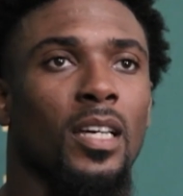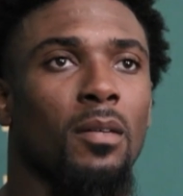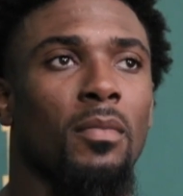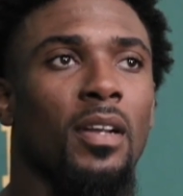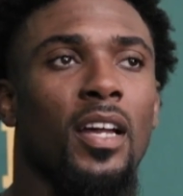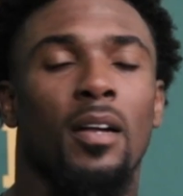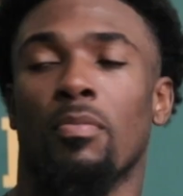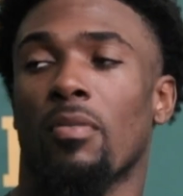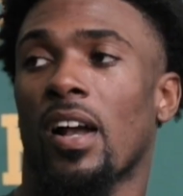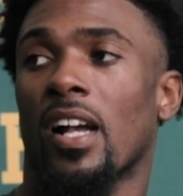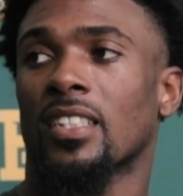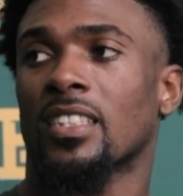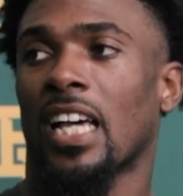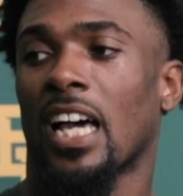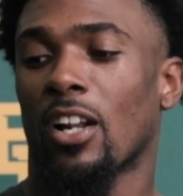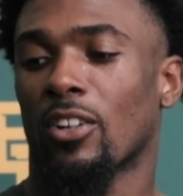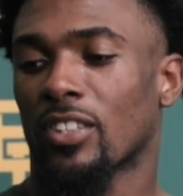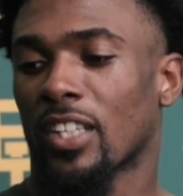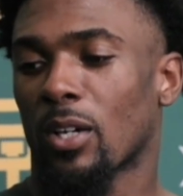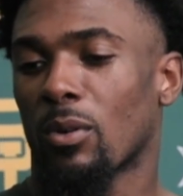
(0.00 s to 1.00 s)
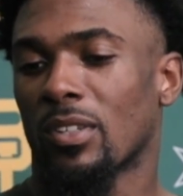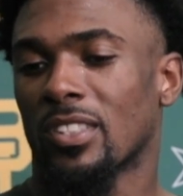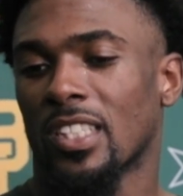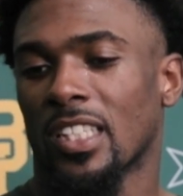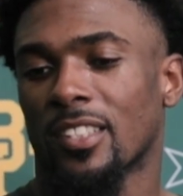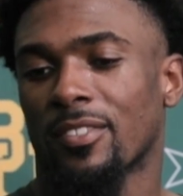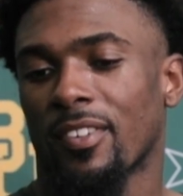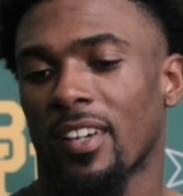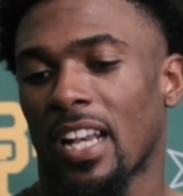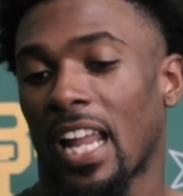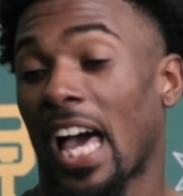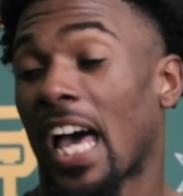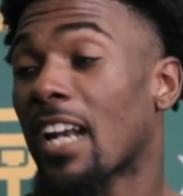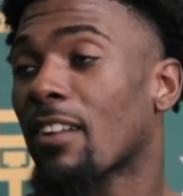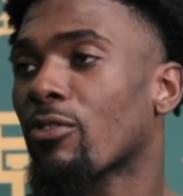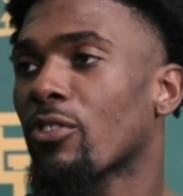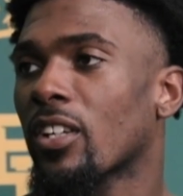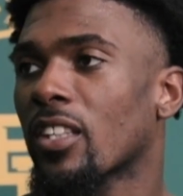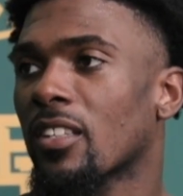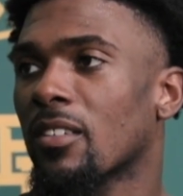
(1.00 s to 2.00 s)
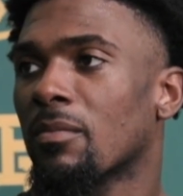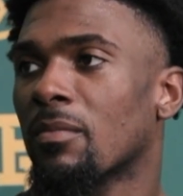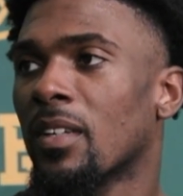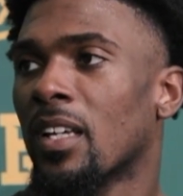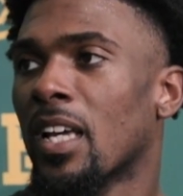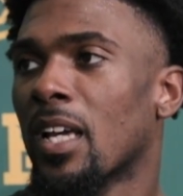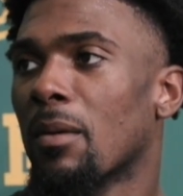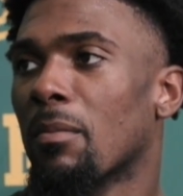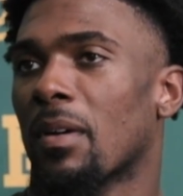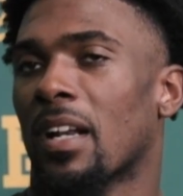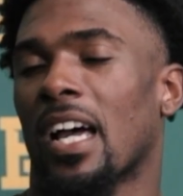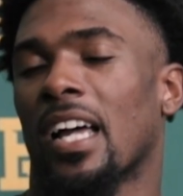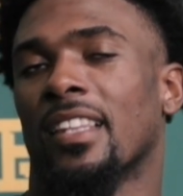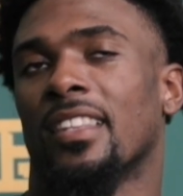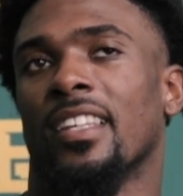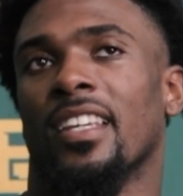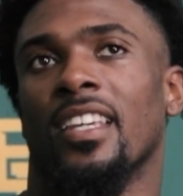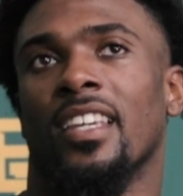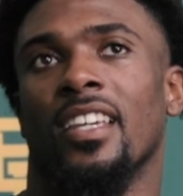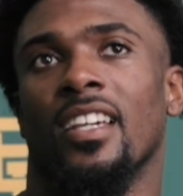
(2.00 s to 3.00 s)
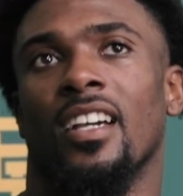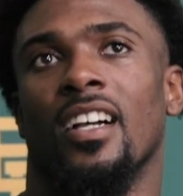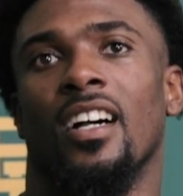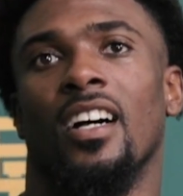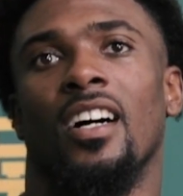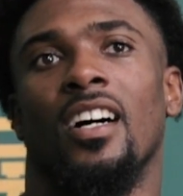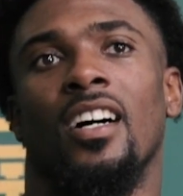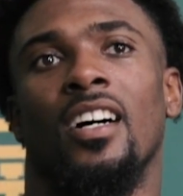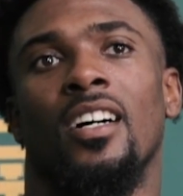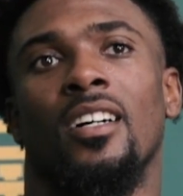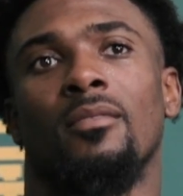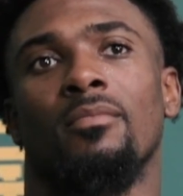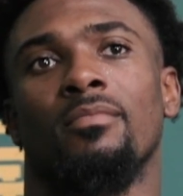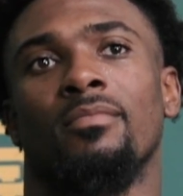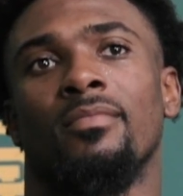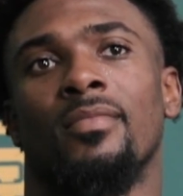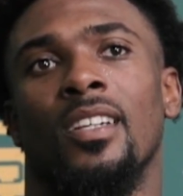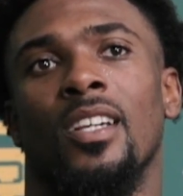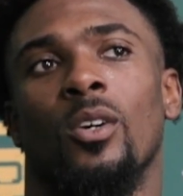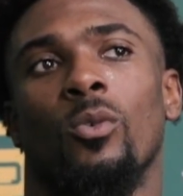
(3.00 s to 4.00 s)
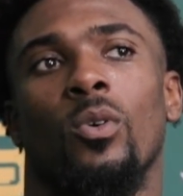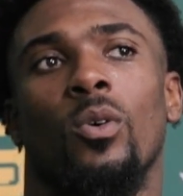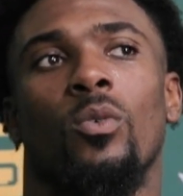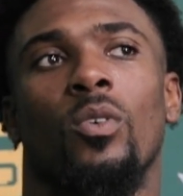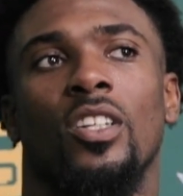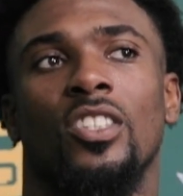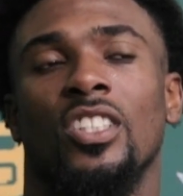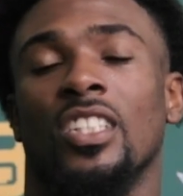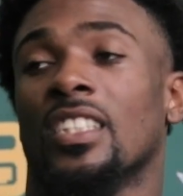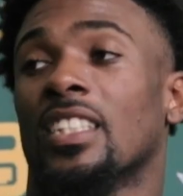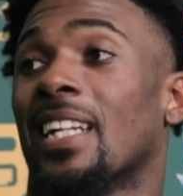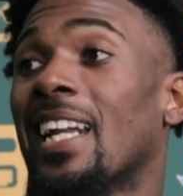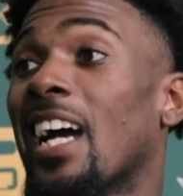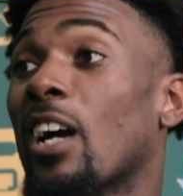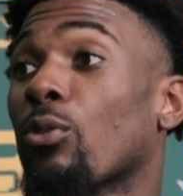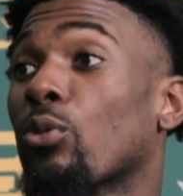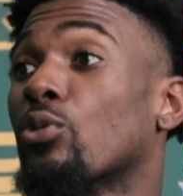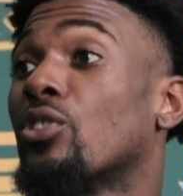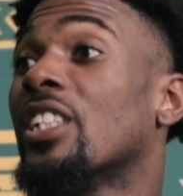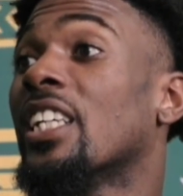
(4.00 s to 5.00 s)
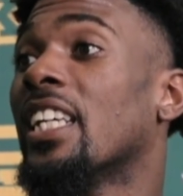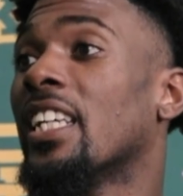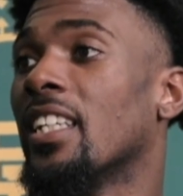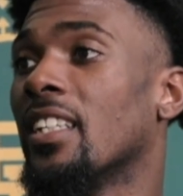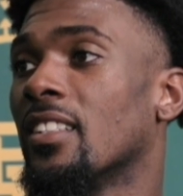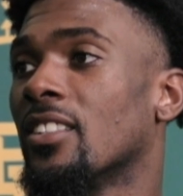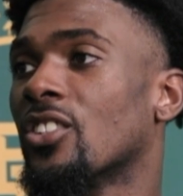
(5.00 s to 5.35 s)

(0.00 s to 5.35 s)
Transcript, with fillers: coming out of practice. I don't think we just fell out of rhythm, but I think um, we weren't just in our routine.